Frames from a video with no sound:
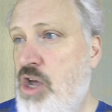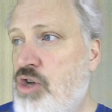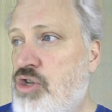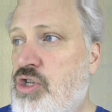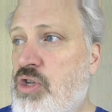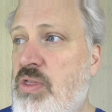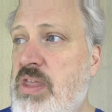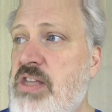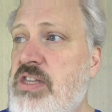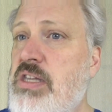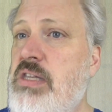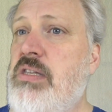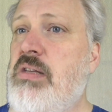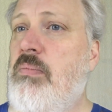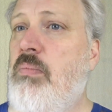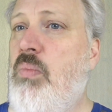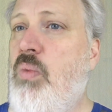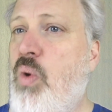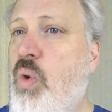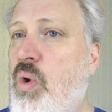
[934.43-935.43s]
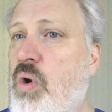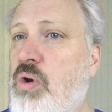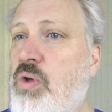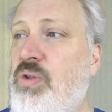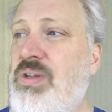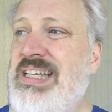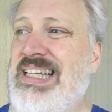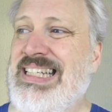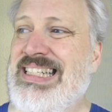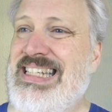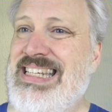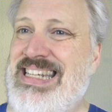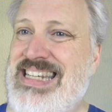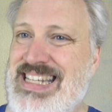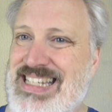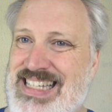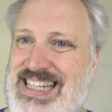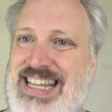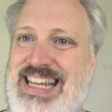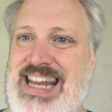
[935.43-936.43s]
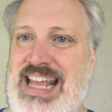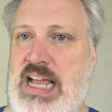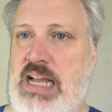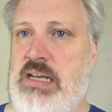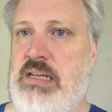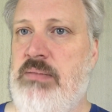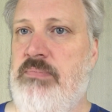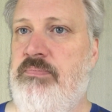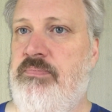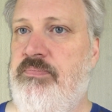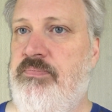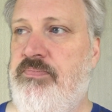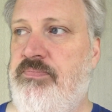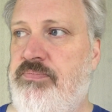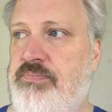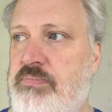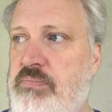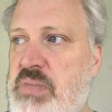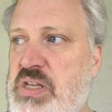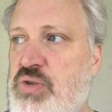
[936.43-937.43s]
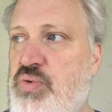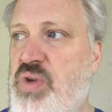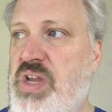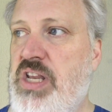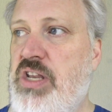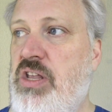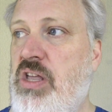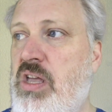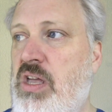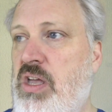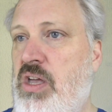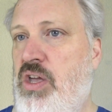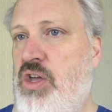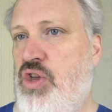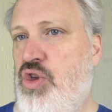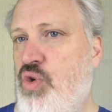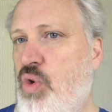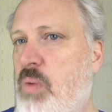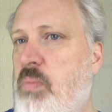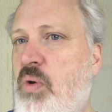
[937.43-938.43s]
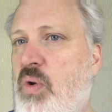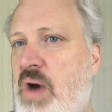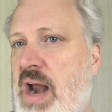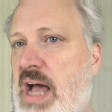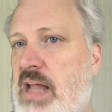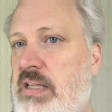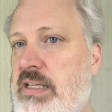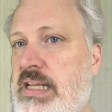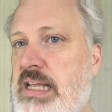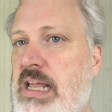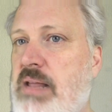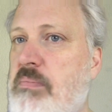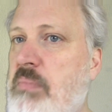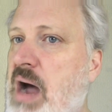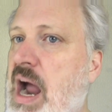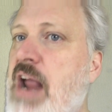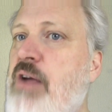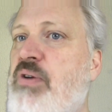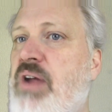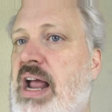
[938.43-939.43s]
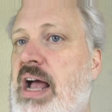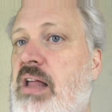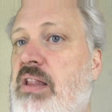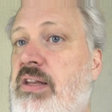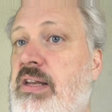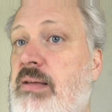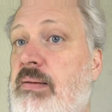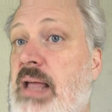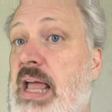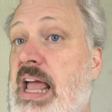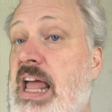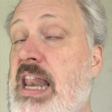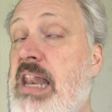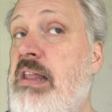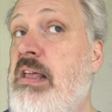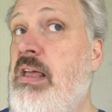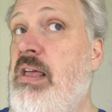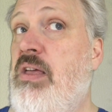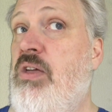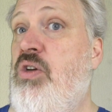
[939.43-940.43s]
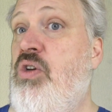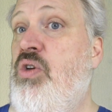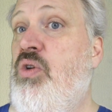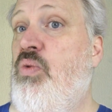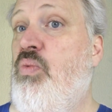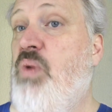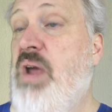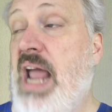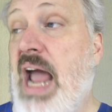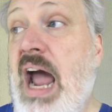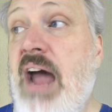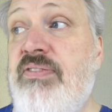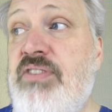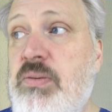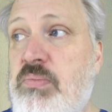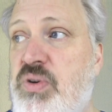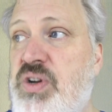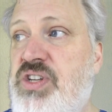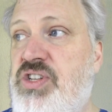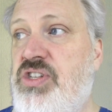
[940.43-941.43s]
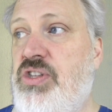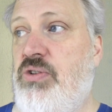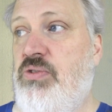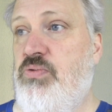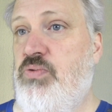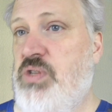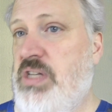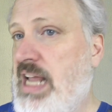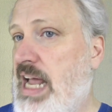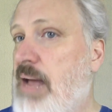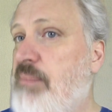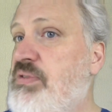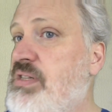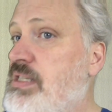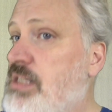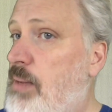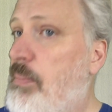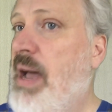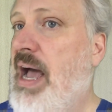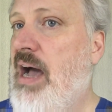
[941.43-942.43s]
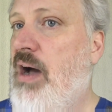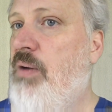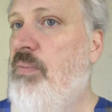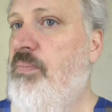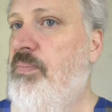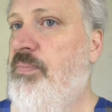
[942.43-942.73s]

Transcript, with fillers: So this is a moral disconnect between your morality and my reality, and we have to bridge those gaps somehow.